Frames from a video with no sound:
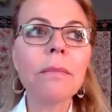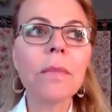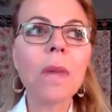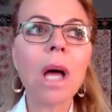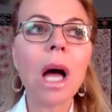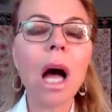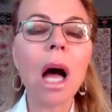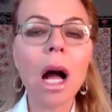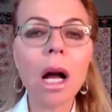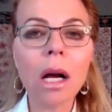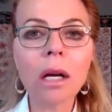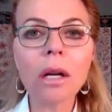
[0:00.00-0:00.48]

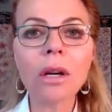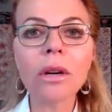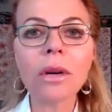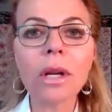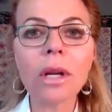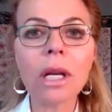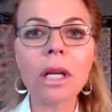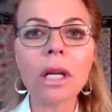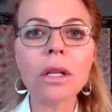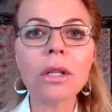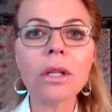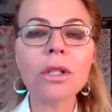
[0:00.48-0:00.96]

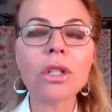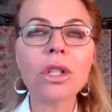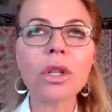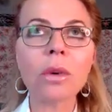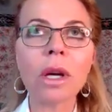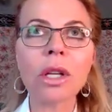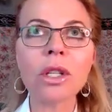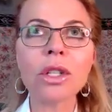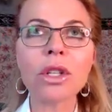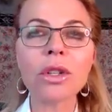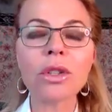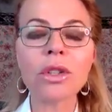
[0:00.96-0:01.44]
hungry to
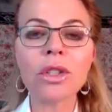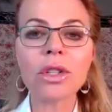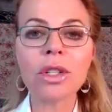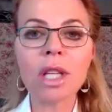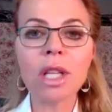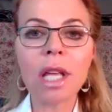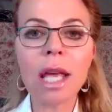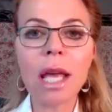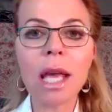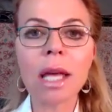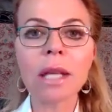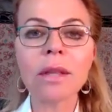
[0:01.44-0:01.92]

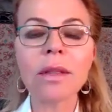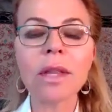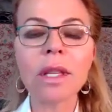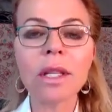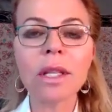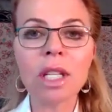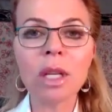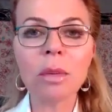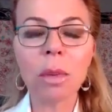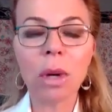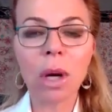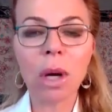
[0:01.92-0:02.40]
understand the
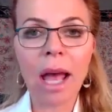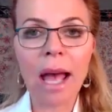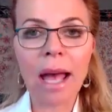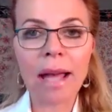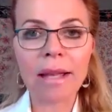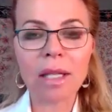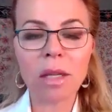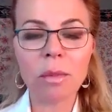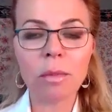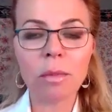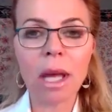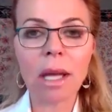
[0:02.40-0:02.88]
deeper
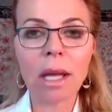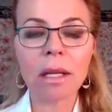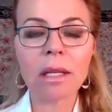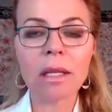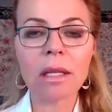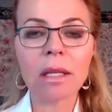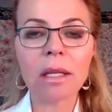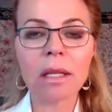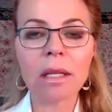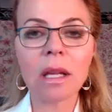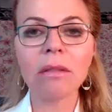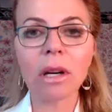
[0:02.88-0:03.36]

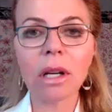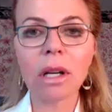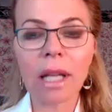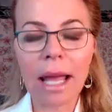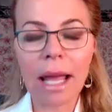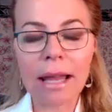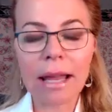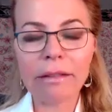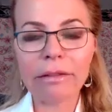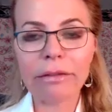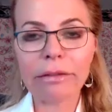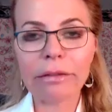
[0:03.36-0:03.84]
aspects of our
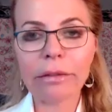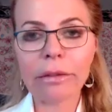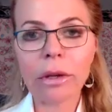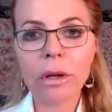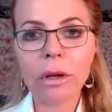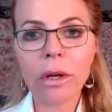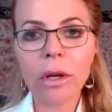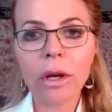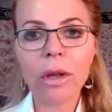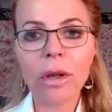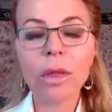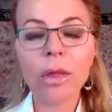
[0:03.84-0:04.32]
life,
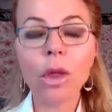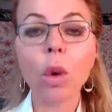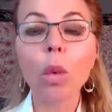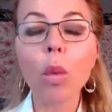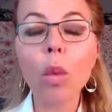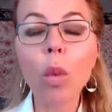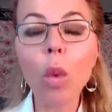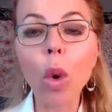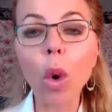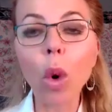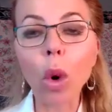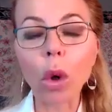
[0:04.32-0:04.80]
the
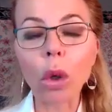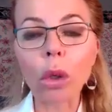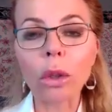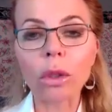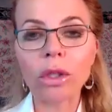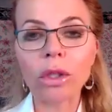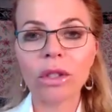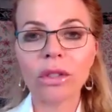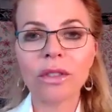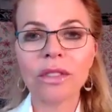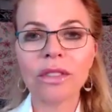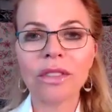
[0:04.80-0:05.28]

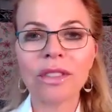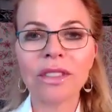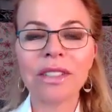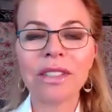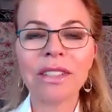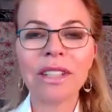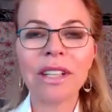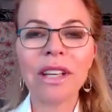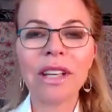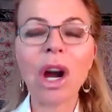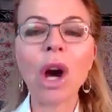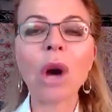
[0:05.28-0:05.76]
world,
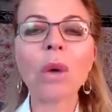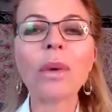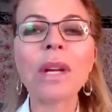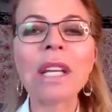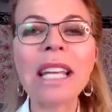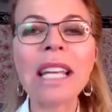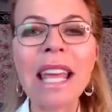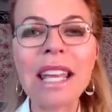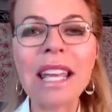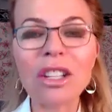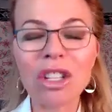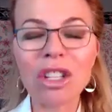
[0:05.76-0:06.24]
our
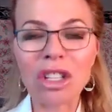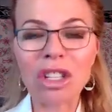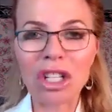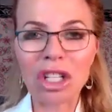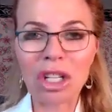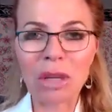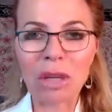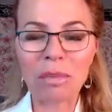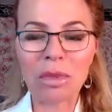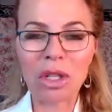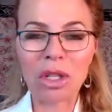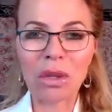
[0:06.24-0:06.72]

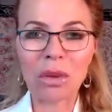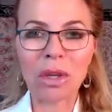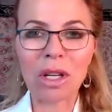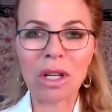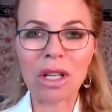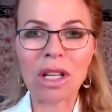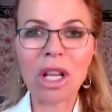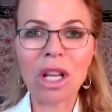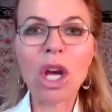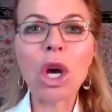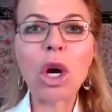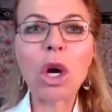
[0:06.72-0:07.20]
relationship to
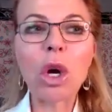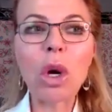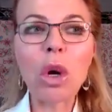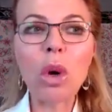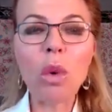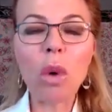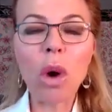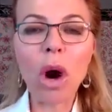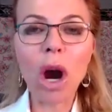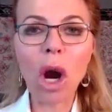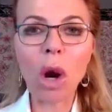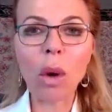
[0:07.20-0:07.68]
it.
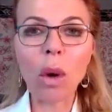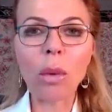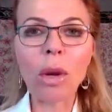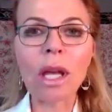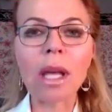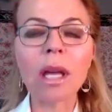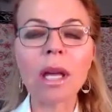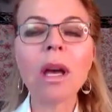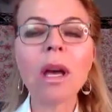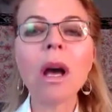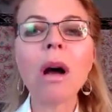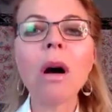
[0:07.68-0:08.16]
Who are
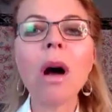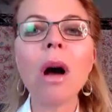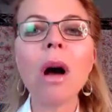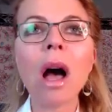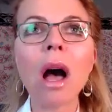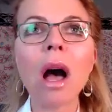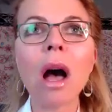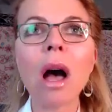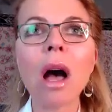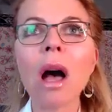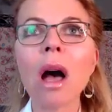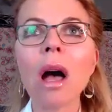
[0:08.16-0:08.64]
we?
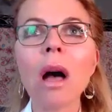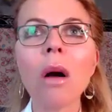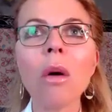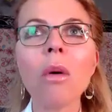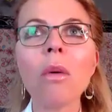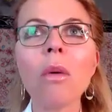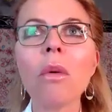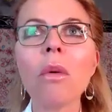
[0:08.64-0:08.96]
Uh,